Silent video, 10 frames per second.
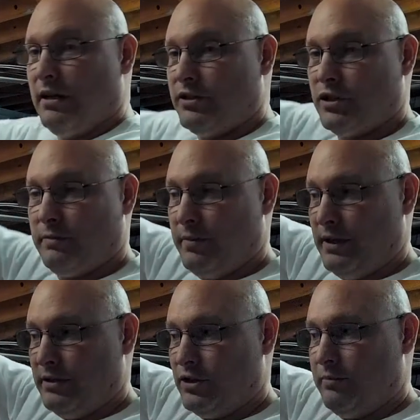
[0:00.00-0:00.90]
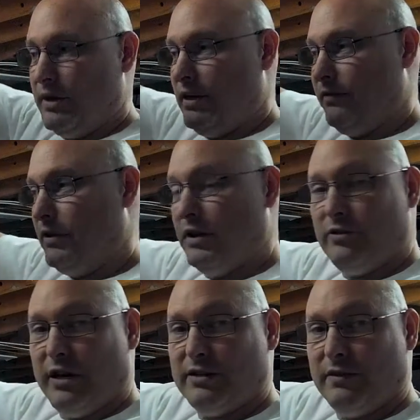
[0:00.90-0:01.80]
Should be, should be enough
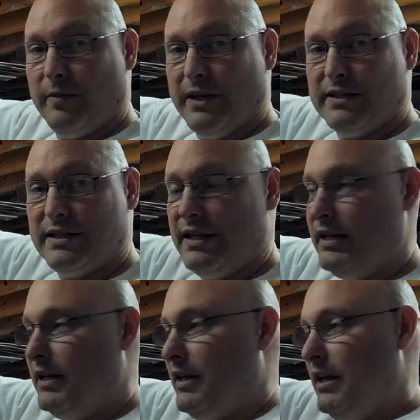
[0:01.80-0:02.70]
contrast for me to see